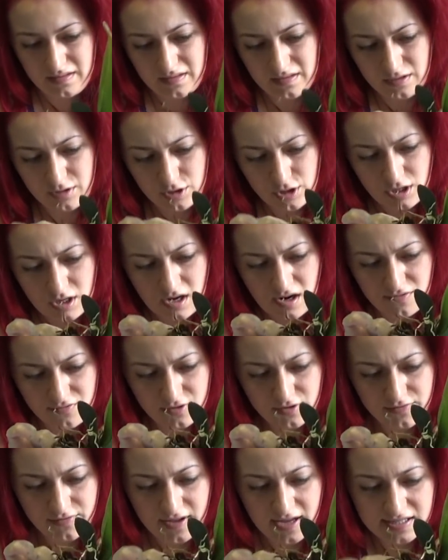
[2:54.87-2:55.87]
recover
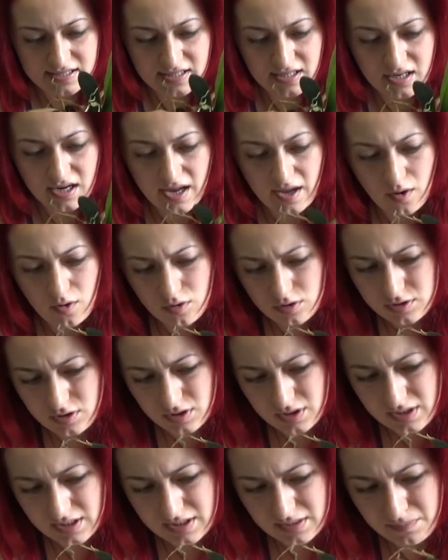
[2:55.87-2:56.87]
faster, I also
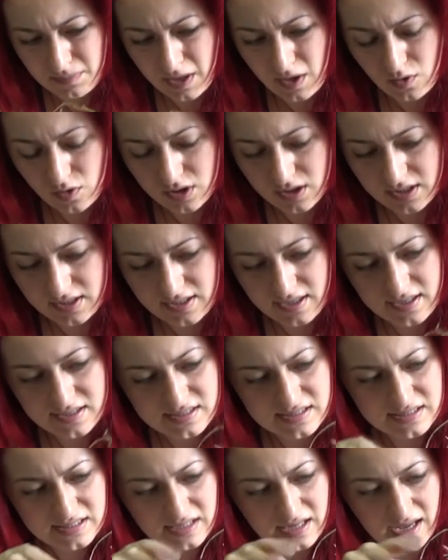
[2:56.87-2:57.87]
think my orchid has
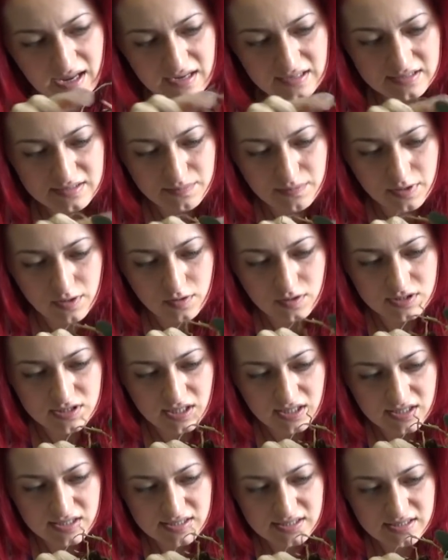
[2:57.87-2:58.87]
snails because
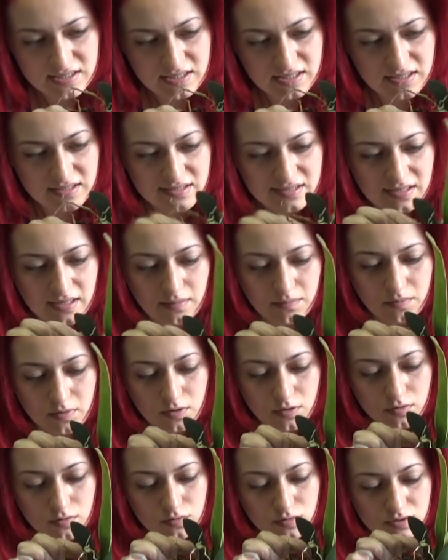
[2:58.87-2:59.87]
I see some
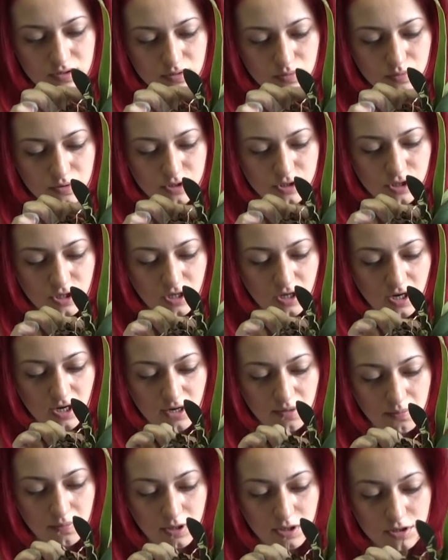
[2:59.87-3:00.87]
roots which
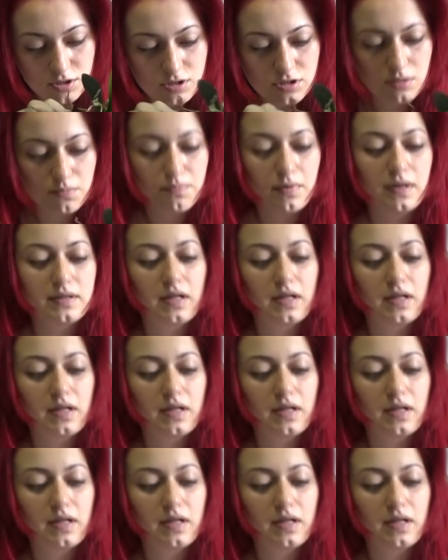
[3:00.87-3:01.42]
are munched, but